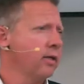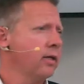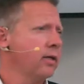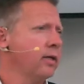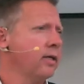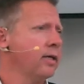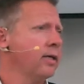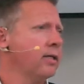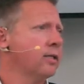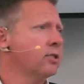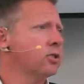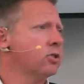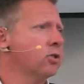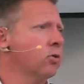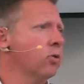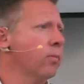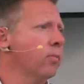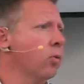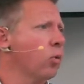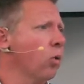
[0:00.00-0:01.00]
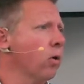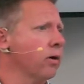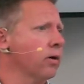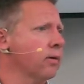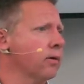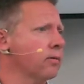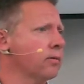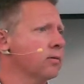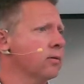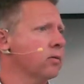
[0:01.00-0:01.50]
it's so
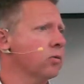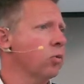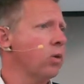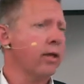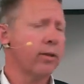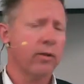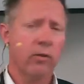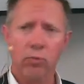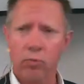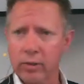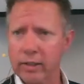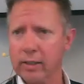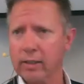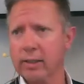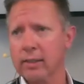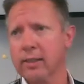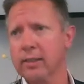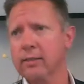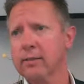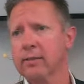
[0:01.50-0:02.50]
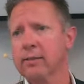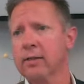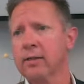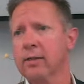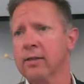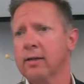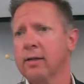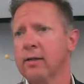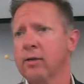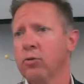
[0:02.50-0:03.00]
important and why there really is
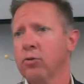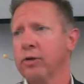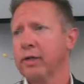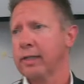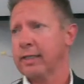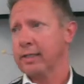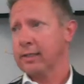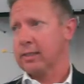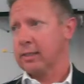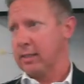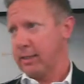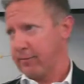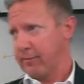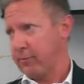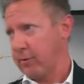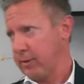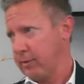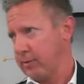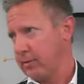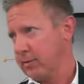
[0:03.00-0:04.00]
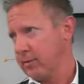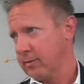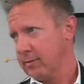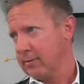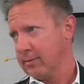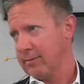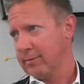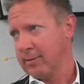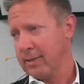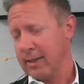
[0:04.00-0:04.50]
a difference,
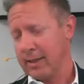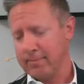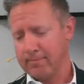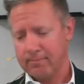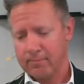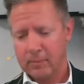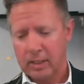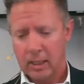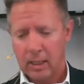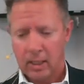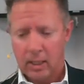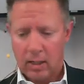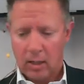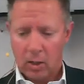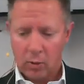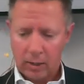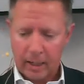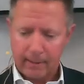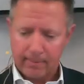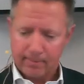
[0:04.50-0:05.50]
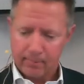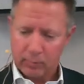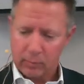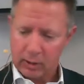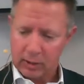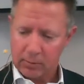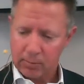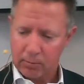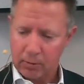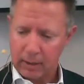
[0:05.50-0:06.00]
okay? Okay,
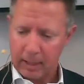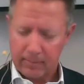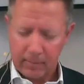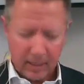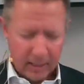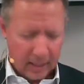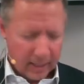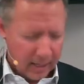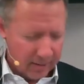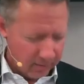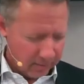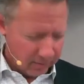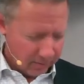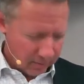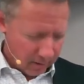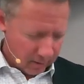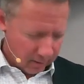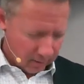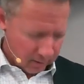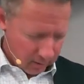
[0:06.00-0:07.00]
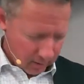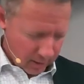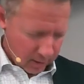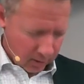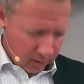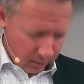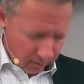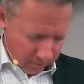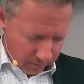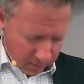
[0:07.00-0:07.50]
let's pray. Heavenly Father,
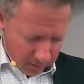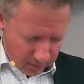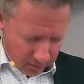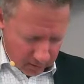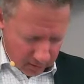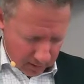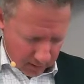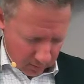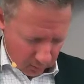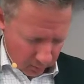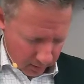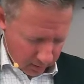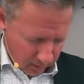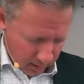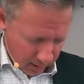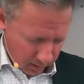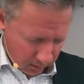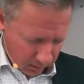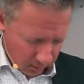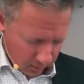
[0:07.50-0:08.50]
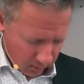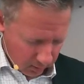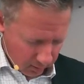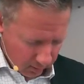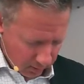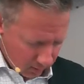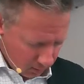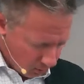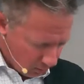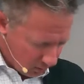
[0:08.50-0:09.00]
thank you for this day. We thank you, Lord,
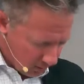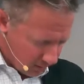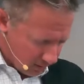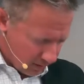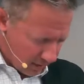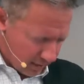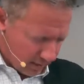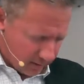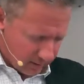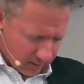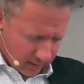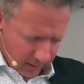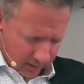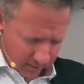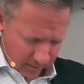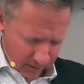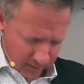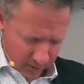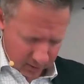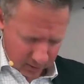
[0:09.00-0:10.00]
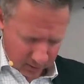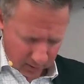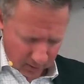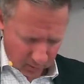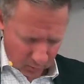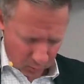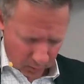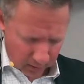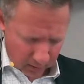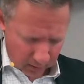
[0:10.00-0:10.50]
that you designed a salvation
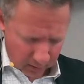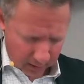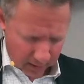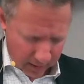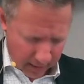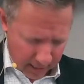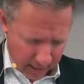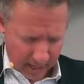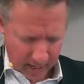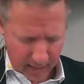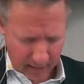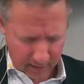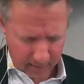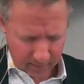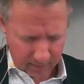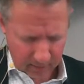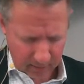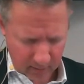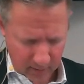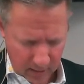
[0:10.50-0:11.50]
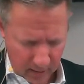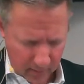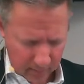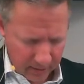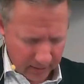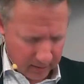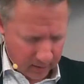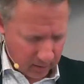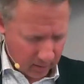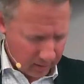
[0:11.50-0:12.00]
that we could have that's not
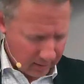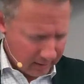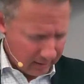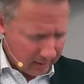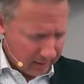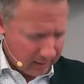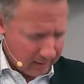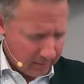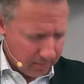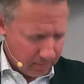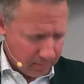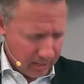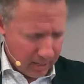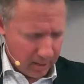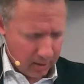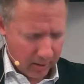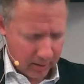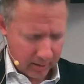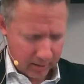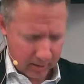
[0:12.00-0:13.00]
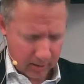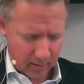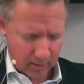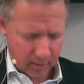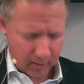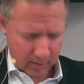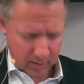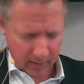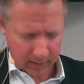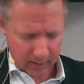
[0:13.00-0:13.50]
based on any merit in
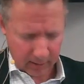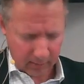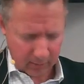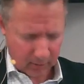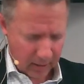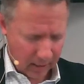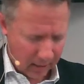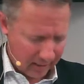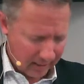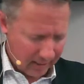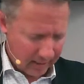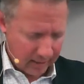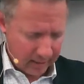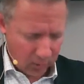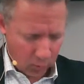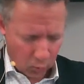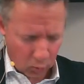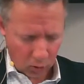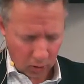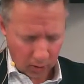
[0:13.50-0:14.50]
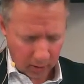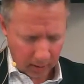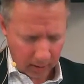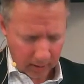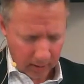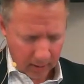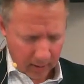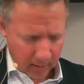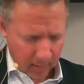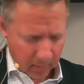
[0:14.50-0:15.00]
ourselves, not any work,
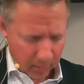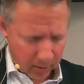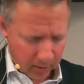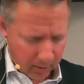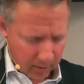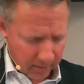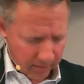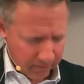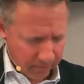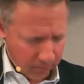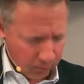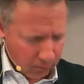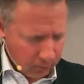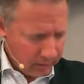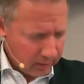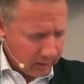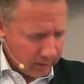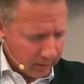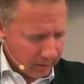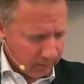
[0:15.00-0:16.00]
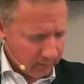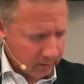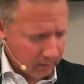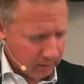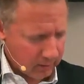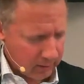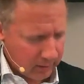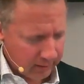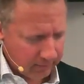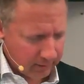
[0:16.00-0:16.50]
but a free gift
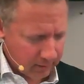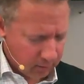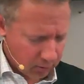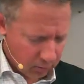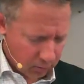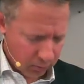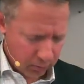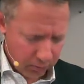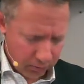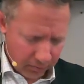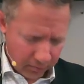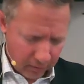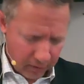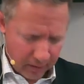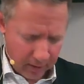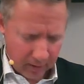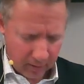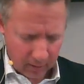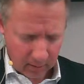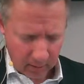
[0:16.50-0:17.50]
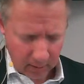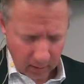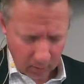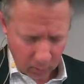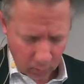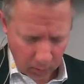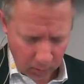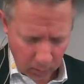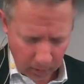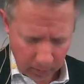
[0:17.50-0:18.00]
given through faith
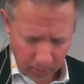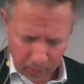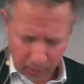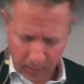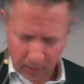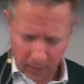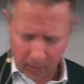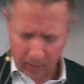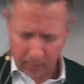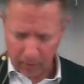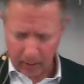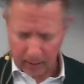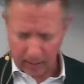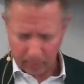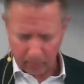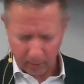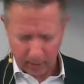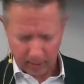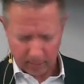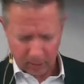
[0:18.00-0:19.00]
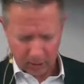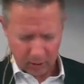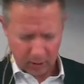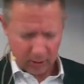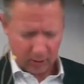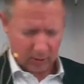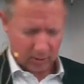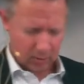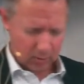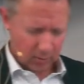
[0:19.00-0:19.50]
when we put it in the proper object,
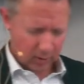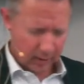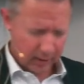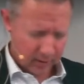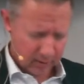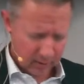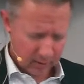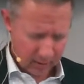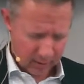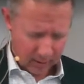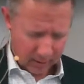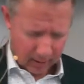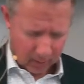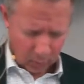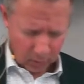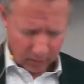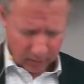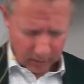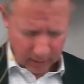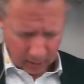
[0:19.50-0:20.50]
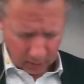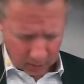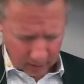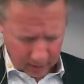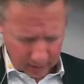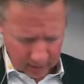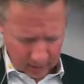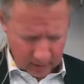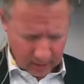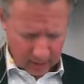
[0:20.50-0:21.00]
Jesus Christ. We thank you
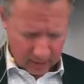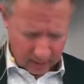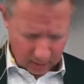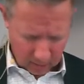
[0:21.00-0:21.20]
that he's done it